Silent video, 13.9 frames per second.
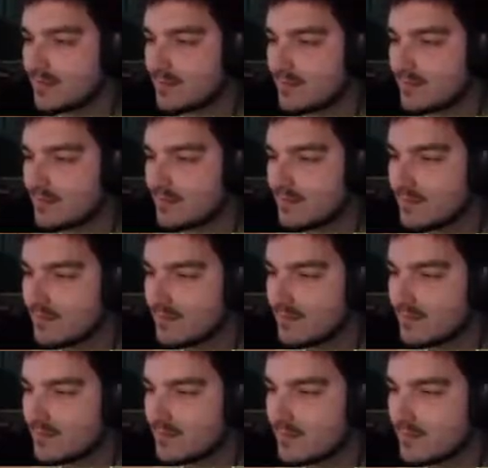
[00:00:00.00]

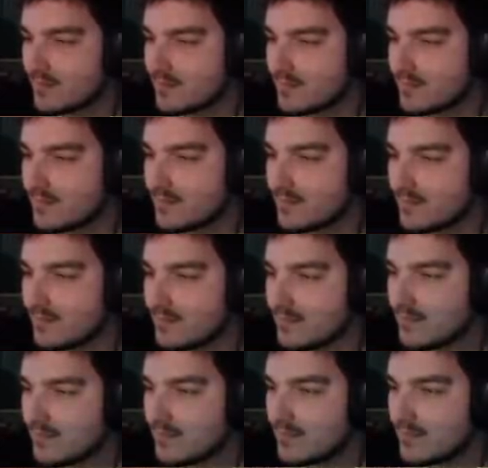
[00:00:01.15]

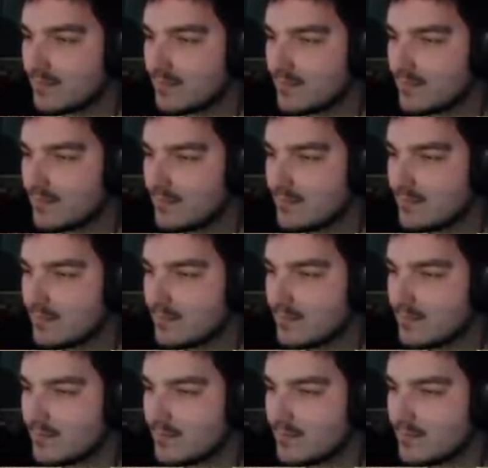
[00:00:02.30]
[no speech]